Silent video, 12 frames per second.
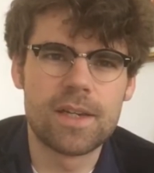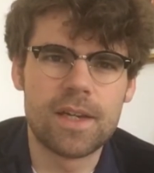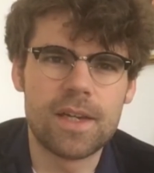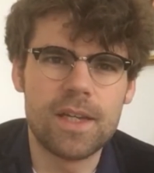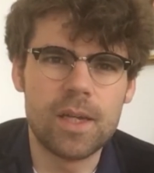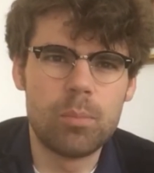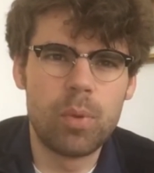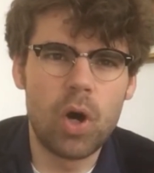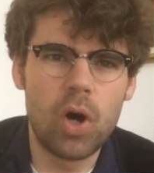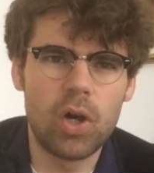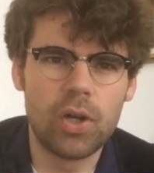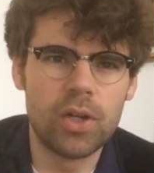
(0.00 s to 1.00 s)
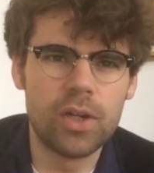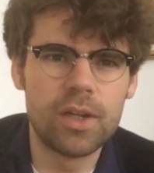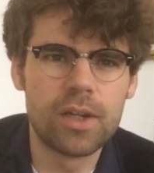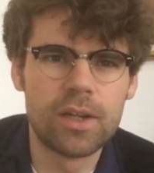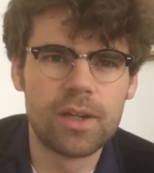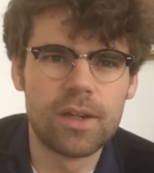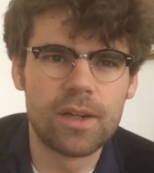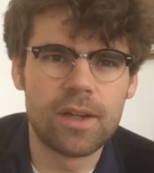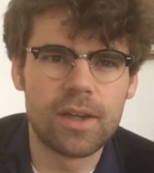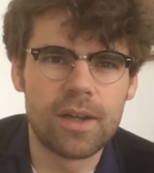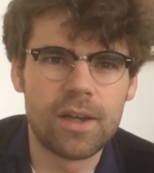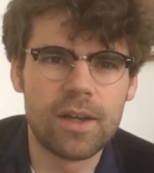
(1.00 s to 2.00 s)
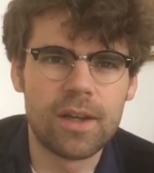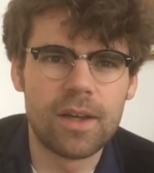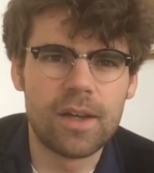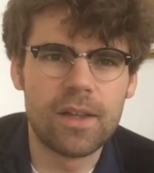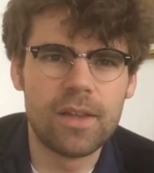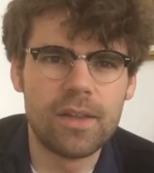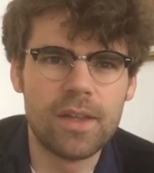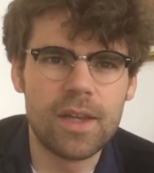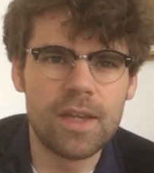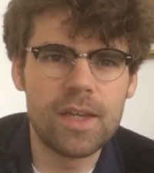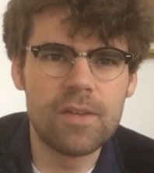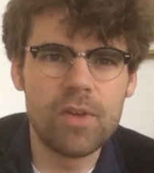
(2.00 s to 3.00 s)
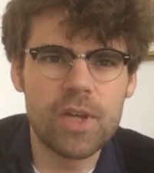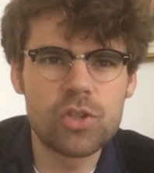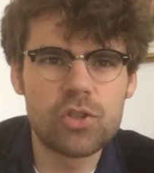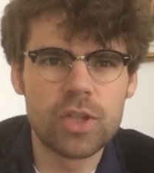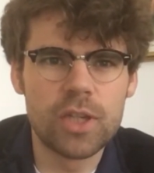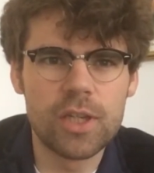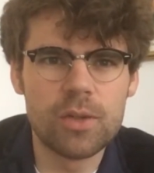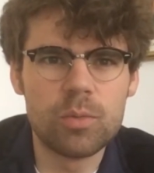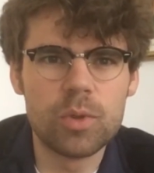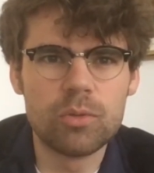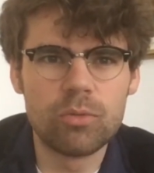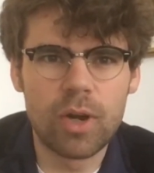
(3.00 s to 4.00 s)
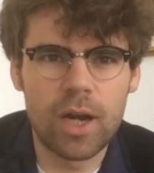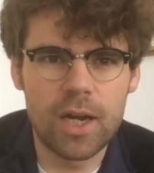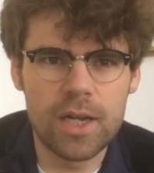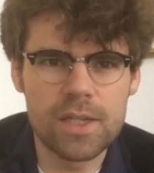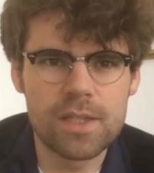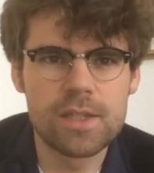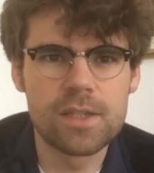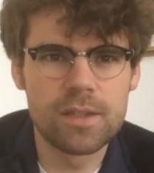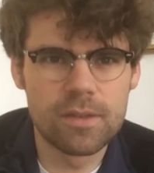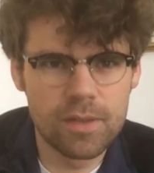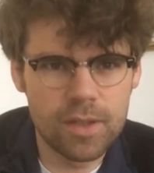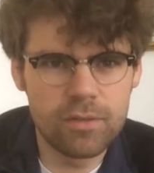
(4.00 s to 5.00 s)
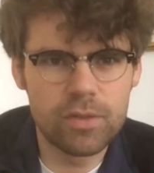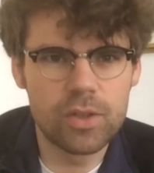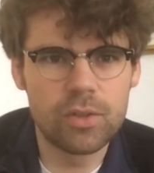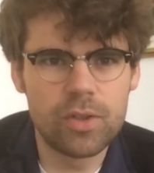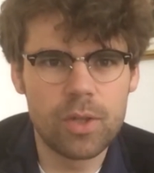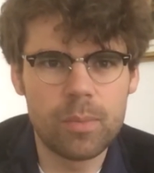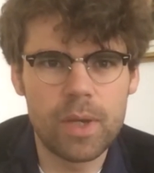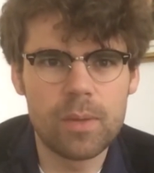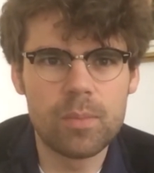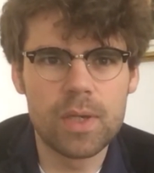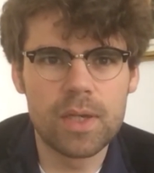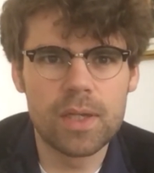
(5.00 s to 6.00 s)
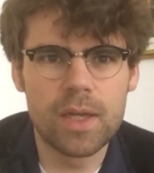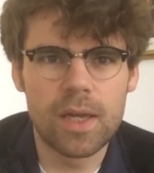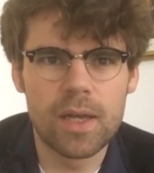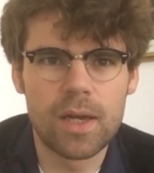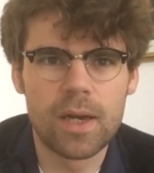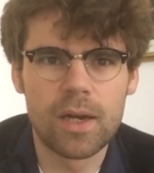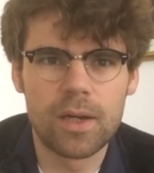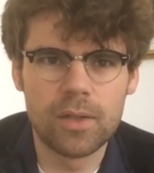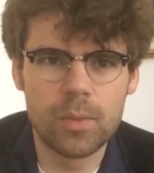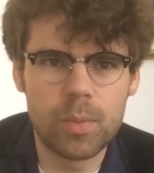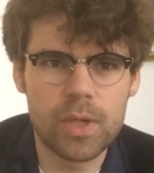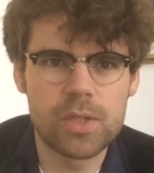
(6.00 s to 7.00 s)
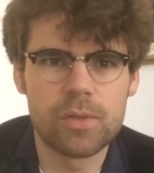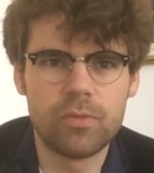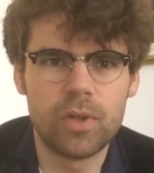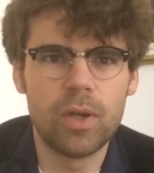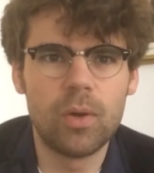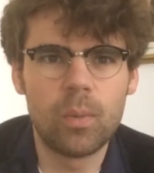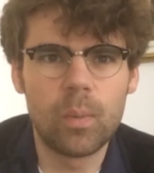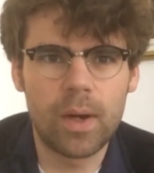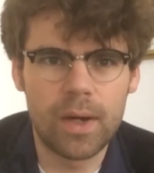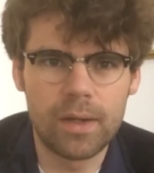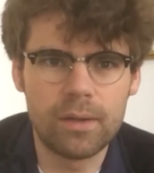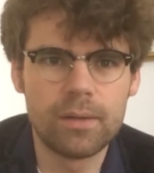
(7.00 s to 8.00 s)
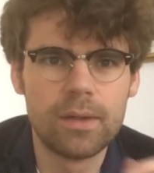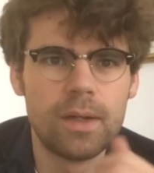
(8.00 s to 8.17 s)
in a pond, they eventually will rise, even though they may be on the bottom for a long while.